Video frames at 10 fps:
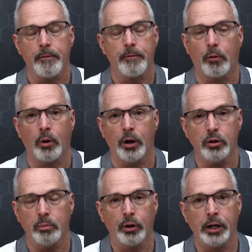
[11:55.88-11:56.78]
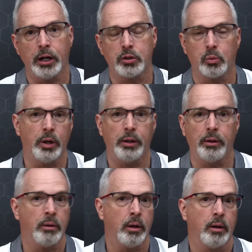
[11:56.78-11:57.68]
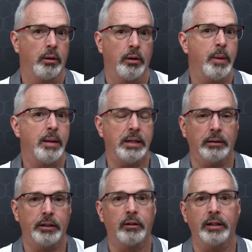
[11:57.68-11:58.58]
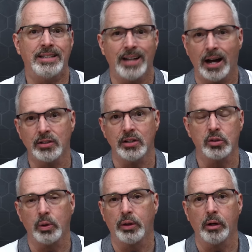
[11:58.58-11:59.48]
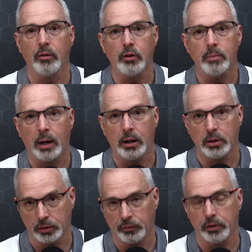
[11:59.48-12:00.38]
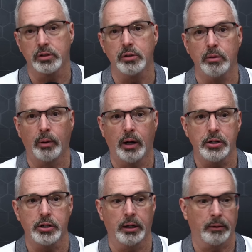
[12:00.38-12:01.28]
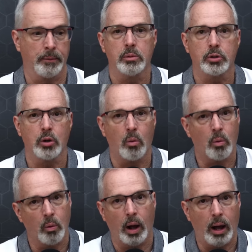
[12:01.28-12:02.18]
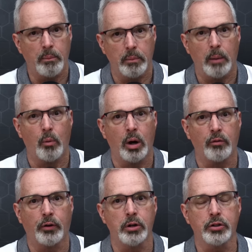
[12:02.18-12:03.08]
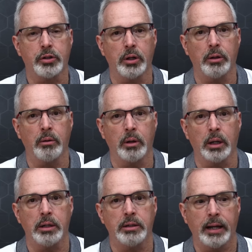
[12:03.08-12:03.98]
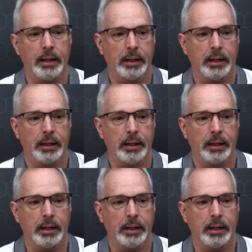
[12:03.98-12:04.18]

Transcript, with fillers: for a new bridge when there may be literally dozens within a few miles of this new project. So I'm, I'm well versed in, in data